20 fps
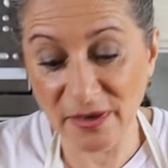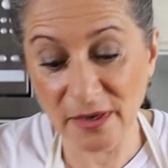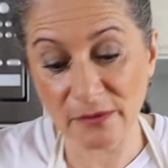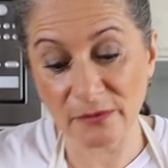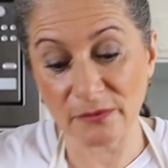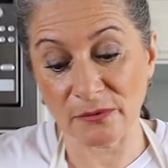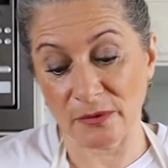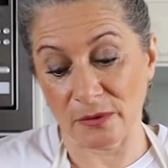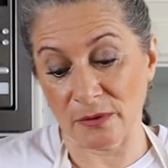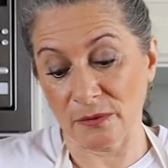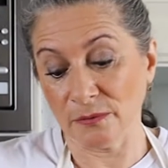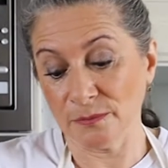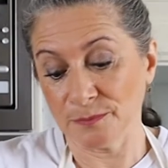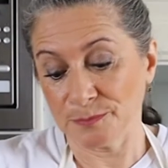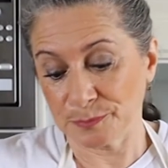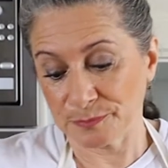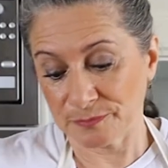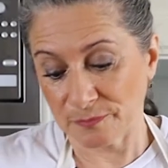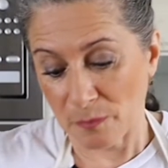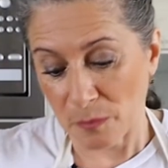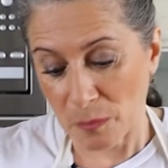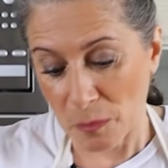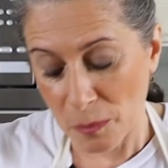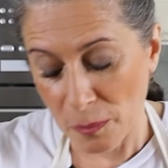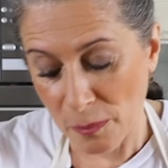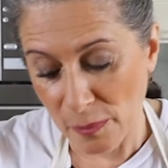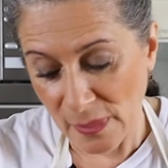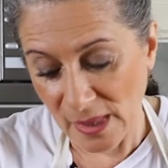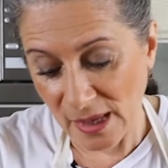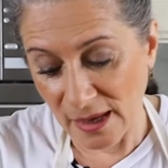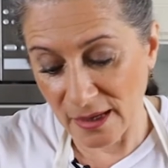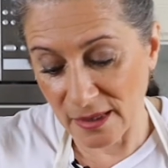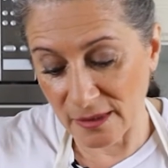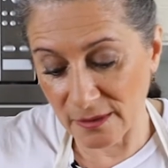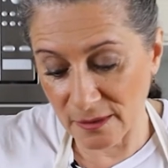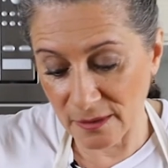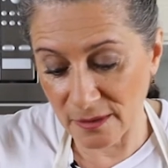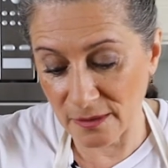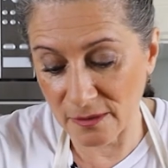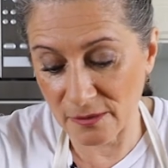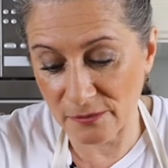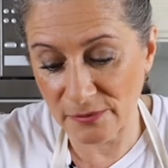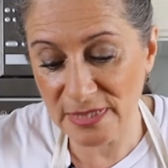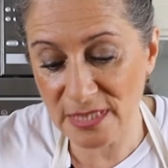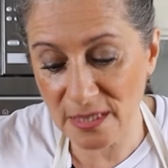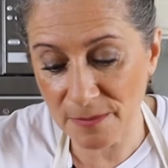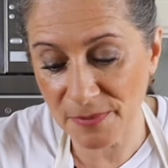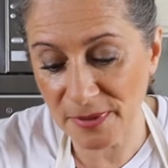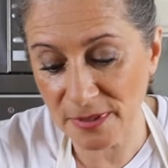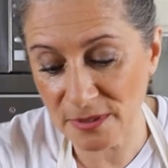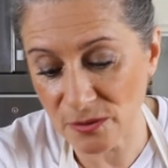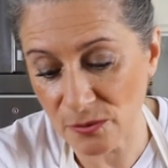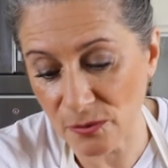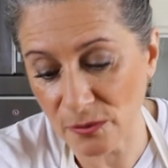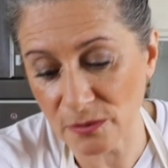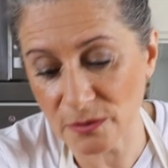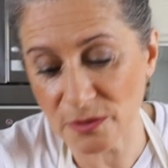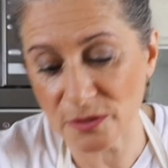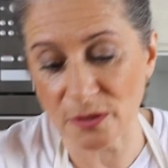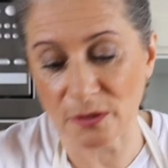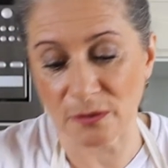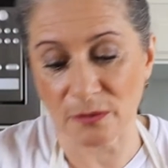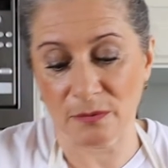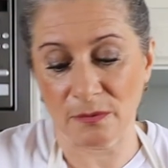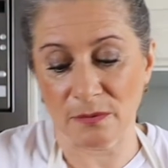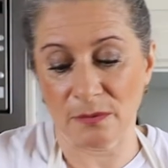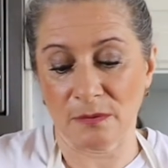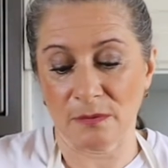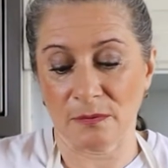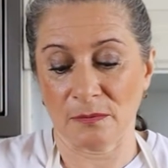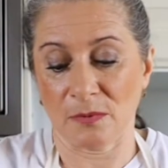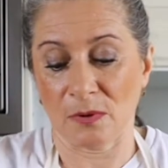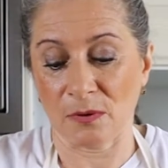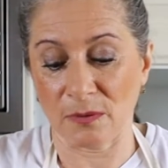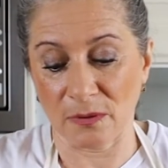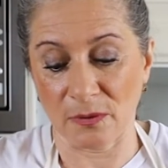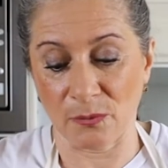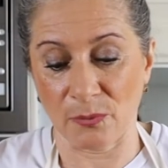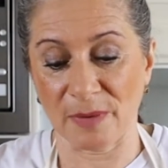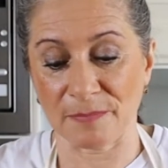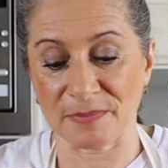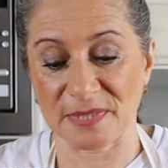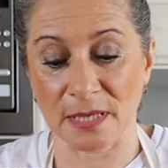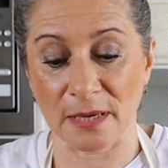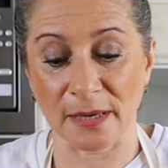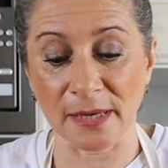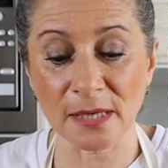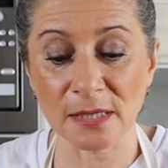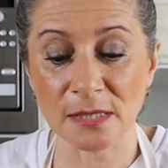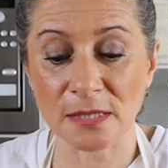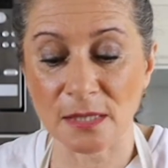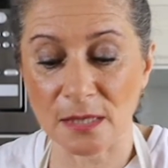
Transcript: here dough, and the recipe is also on the website.